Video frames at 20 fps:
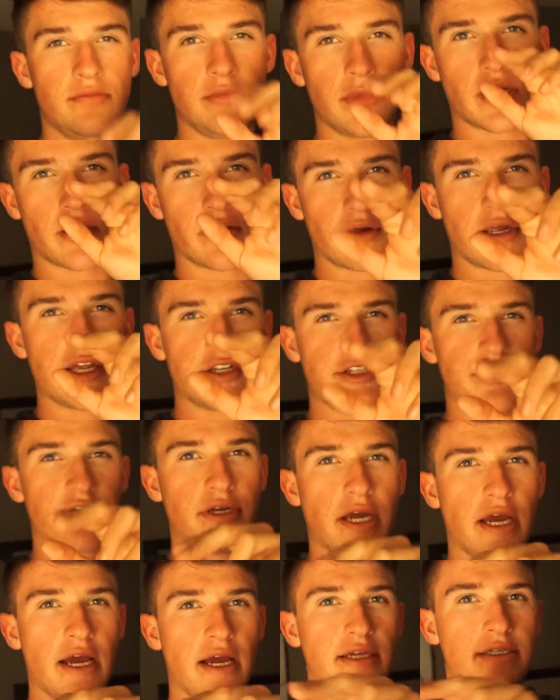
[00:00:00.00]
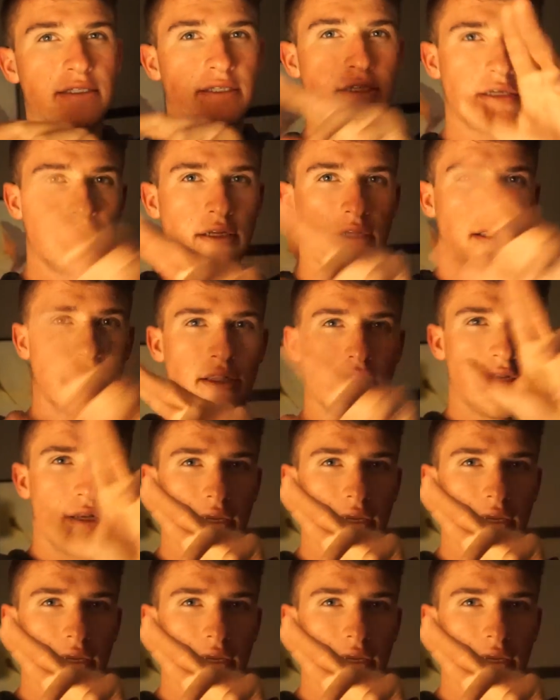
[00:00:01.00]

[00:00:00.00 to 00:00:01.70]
And I'll catch you guys in the